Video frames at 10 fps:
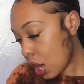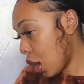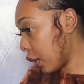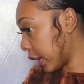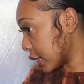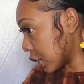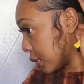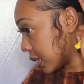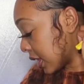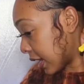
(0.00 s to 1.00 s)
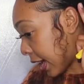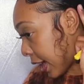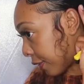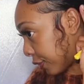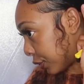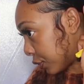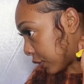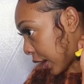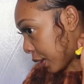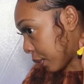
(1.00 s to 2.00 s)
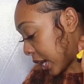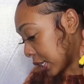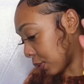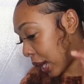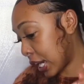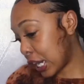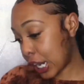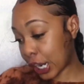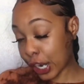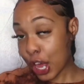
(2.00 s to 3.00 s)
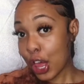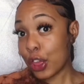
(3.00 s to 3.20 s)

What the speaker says: Okay, so you see that I have a few flyaways right here.